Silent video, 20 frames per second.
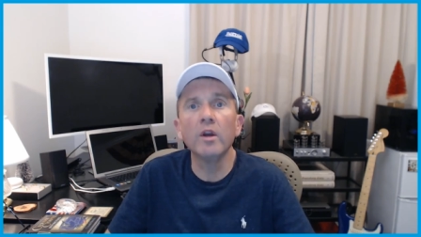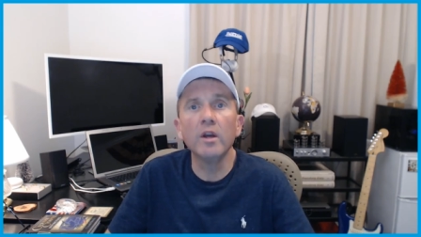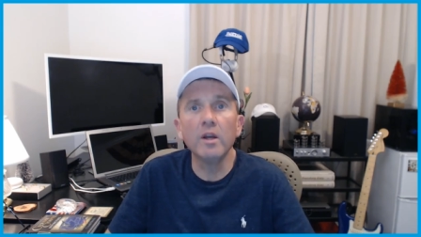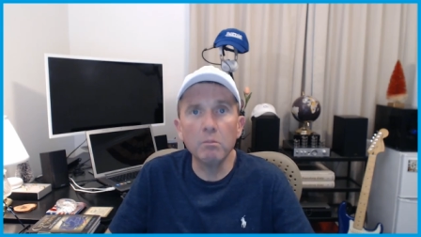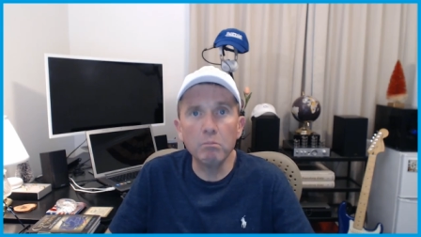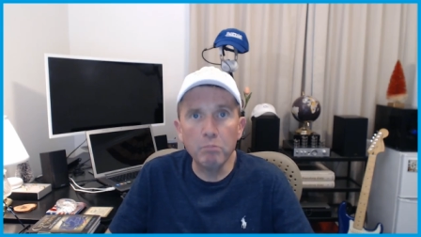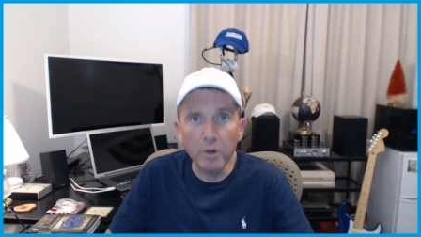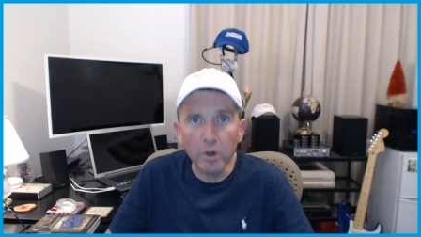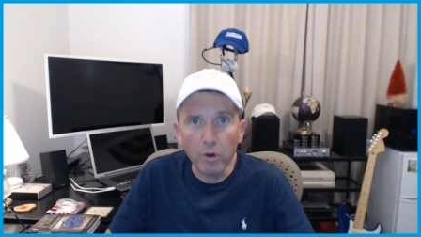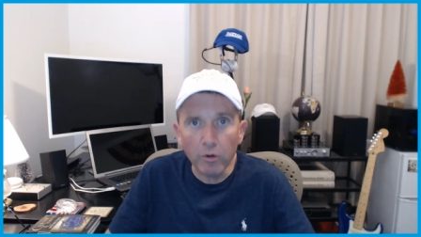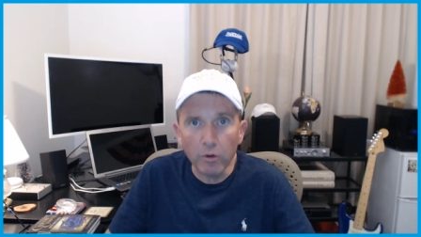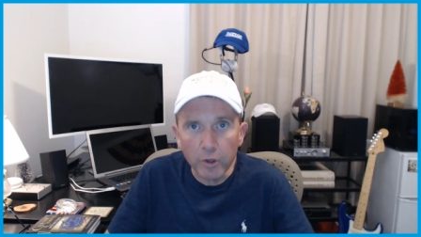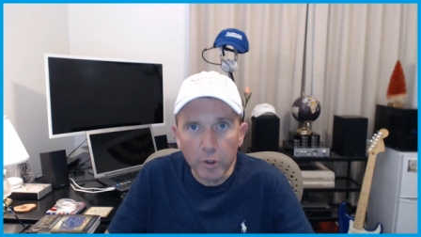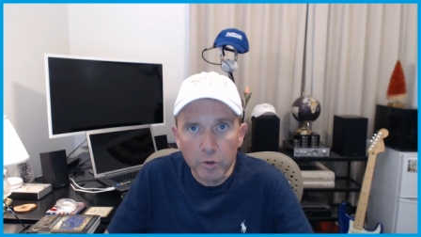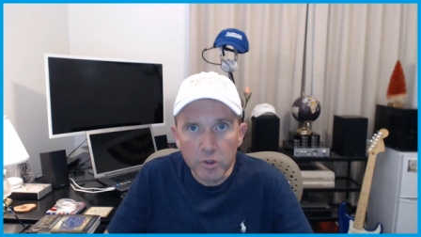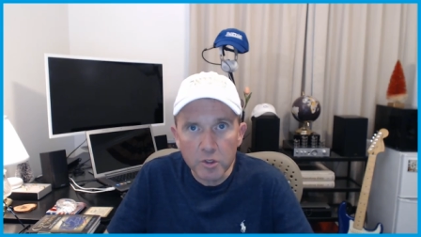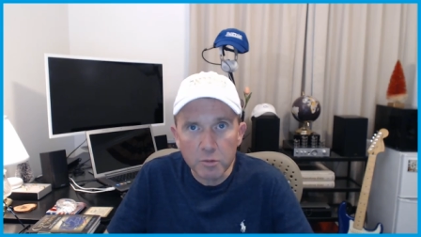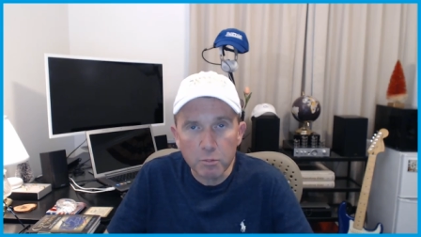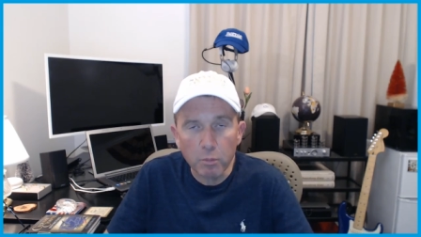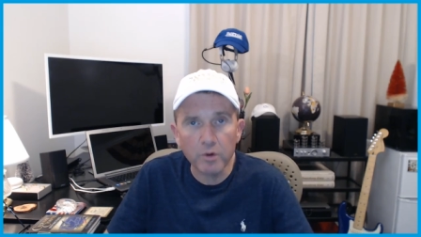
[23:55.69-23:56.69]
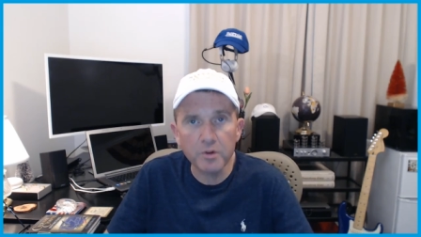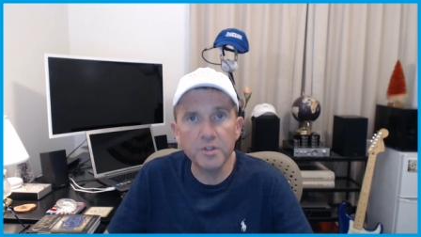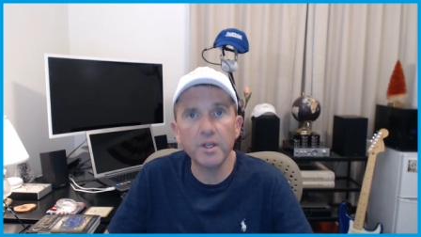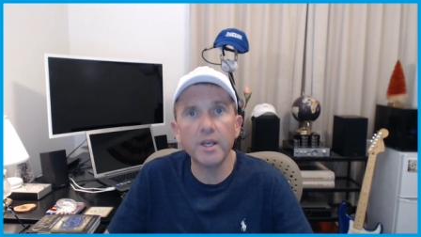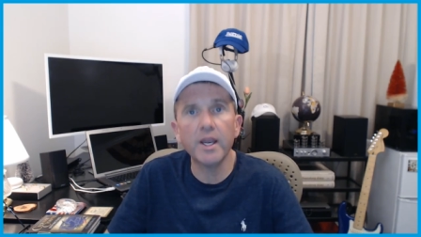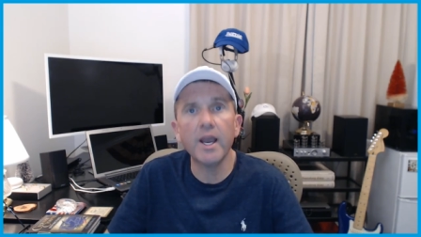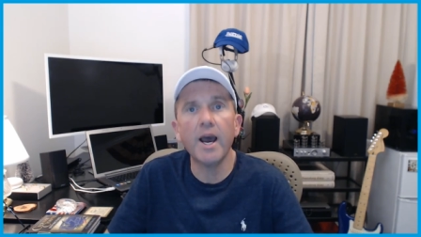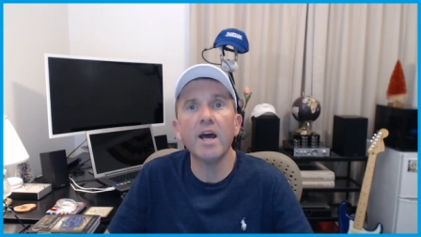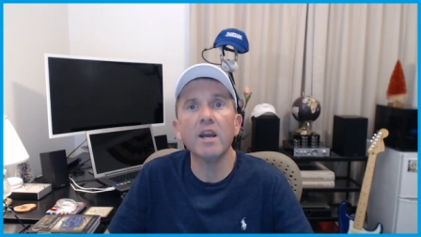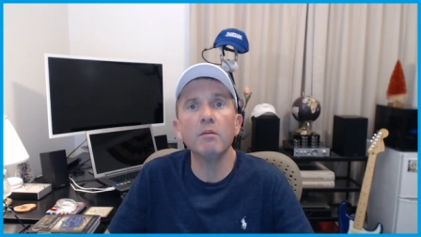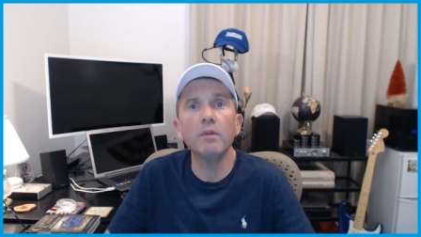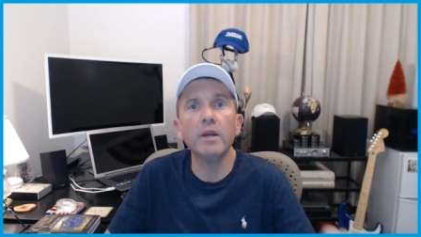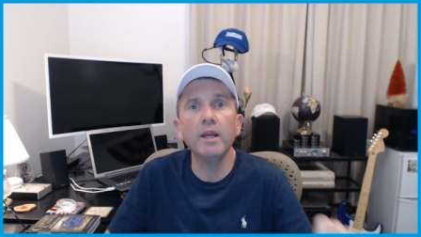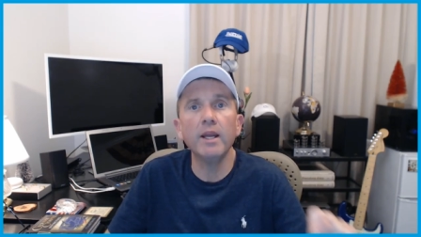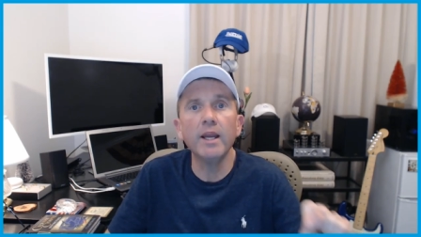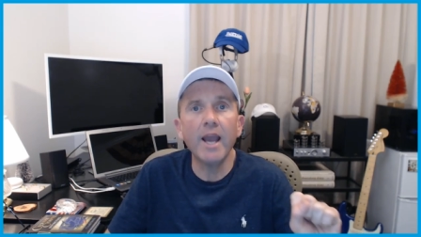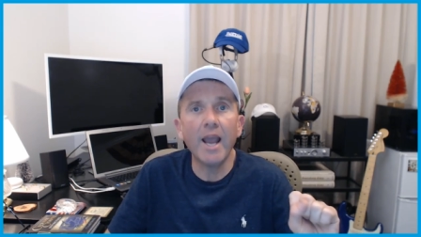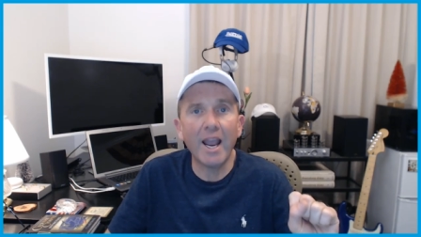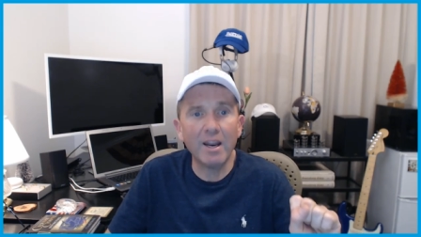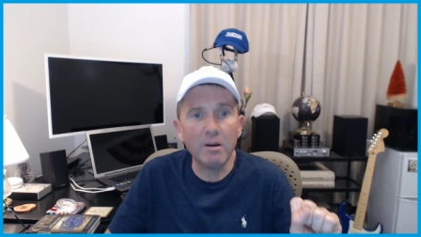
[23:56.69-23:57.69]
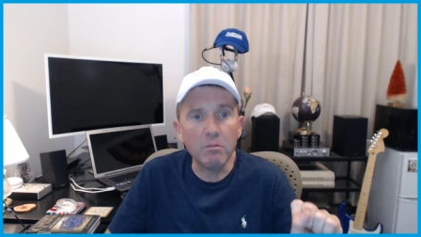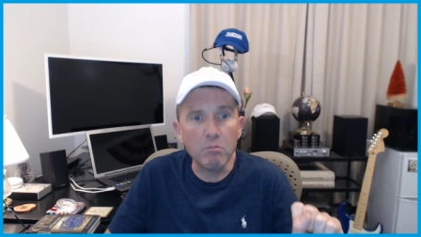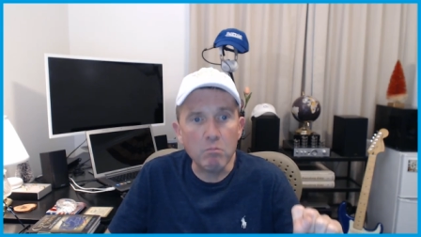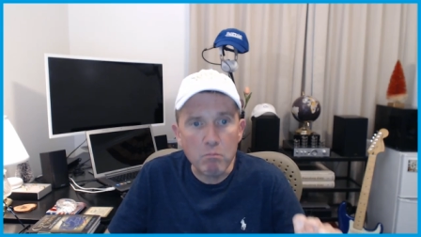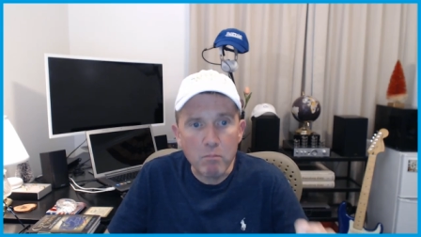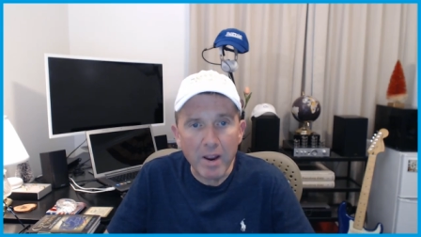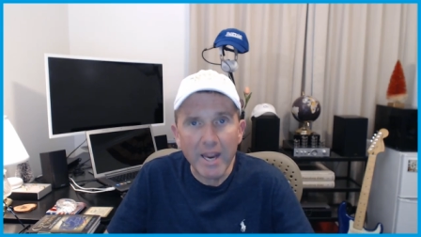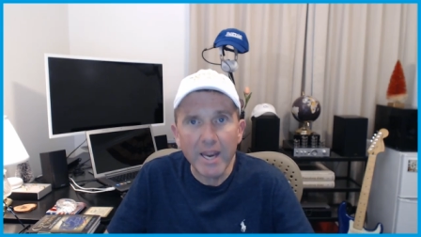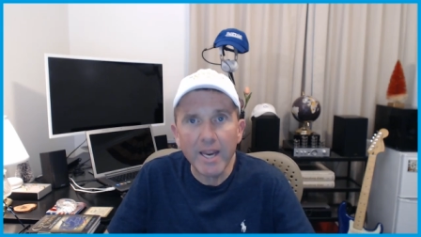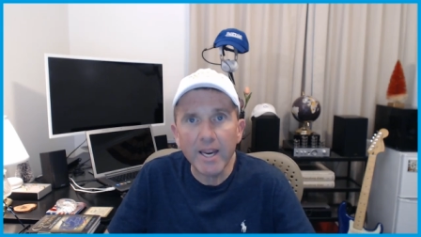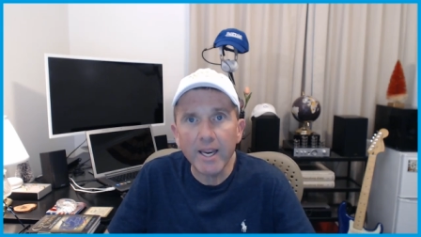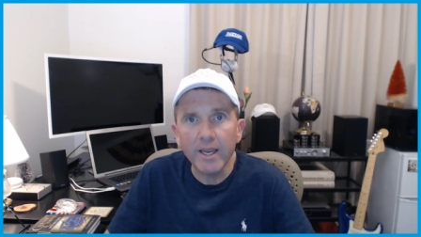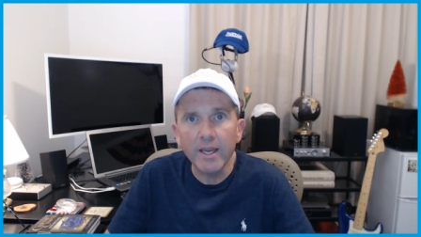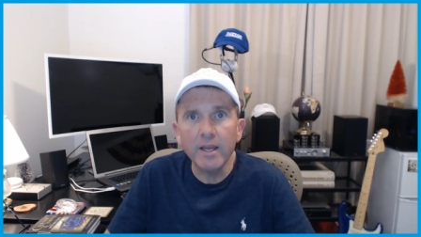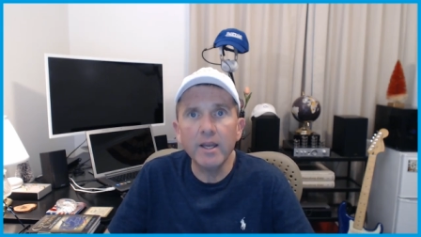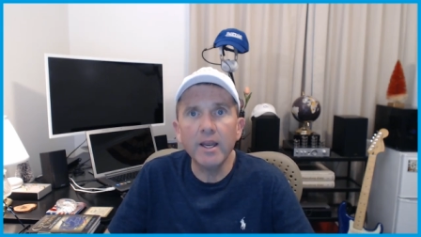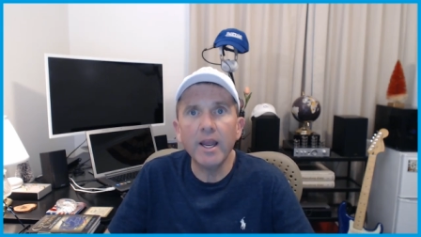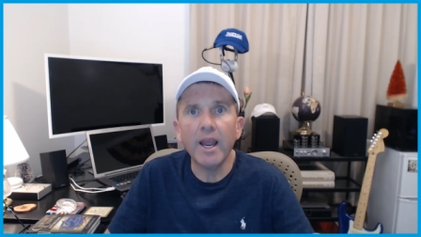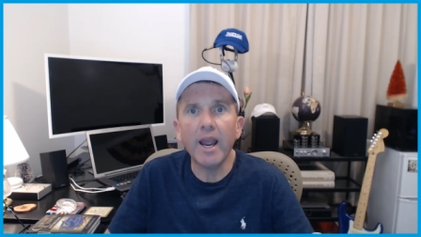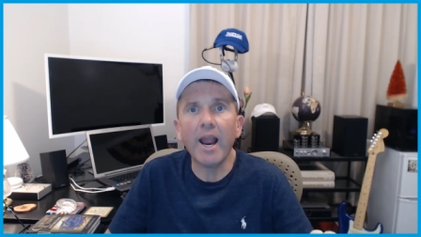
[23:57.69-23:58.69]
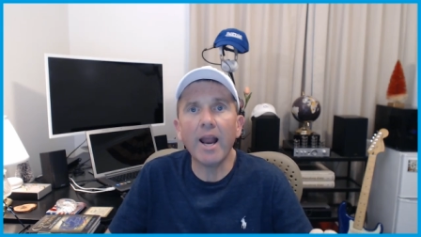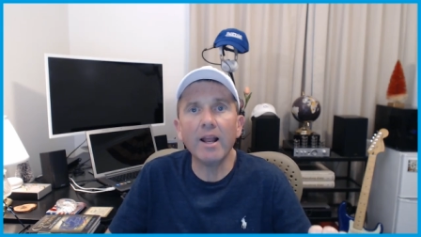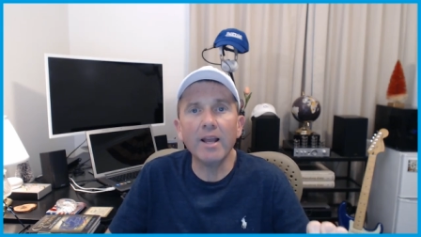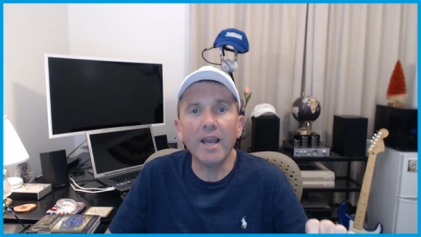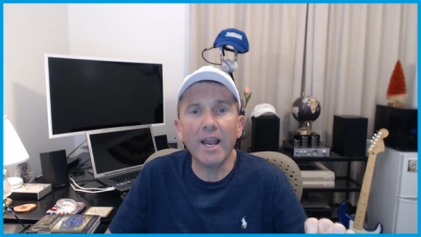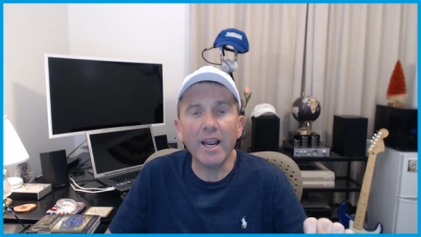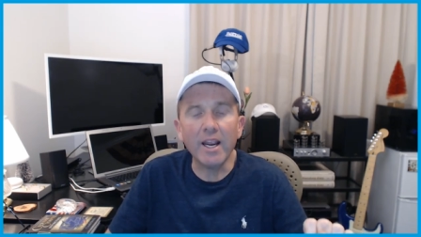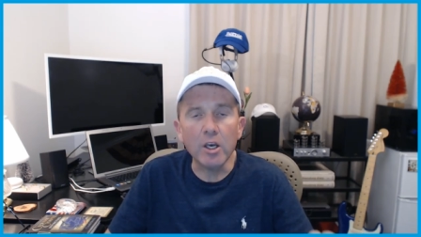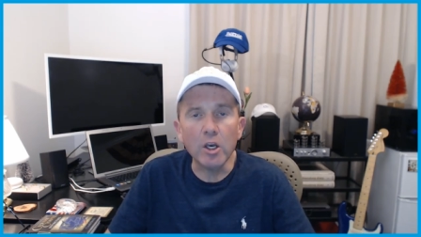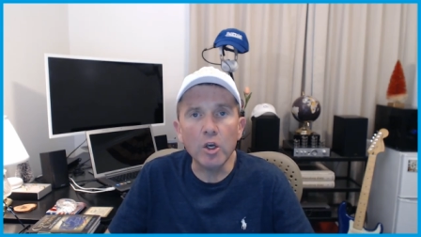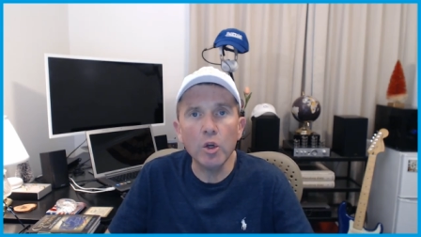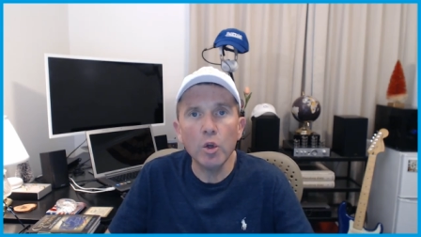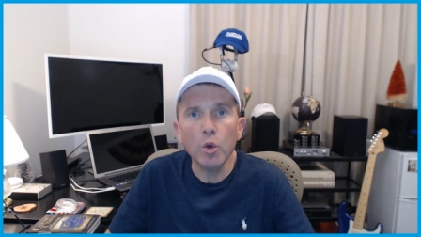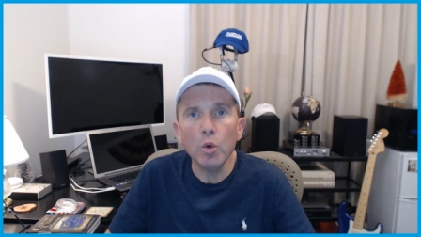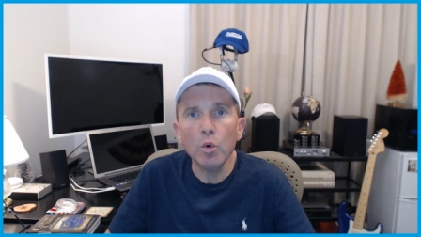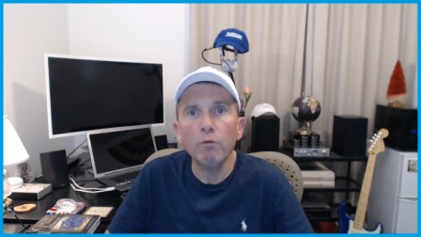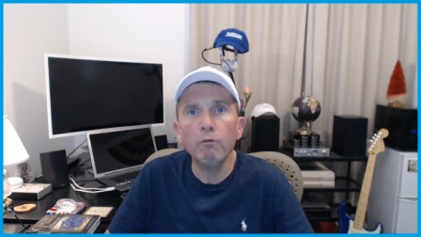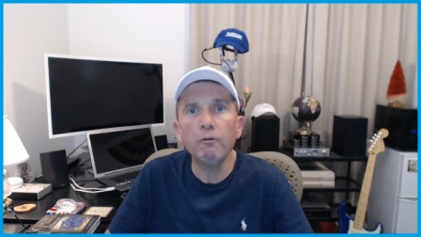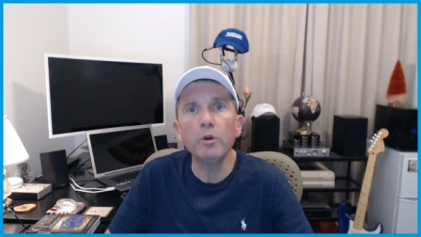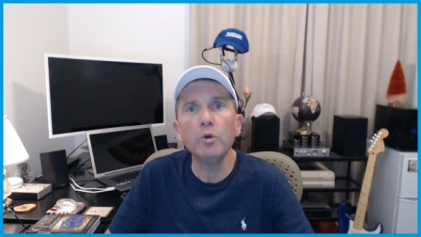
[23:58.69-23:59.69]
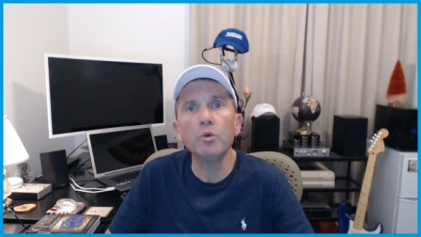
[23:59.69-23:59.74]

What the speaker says: build a new sports economy, and make a new future,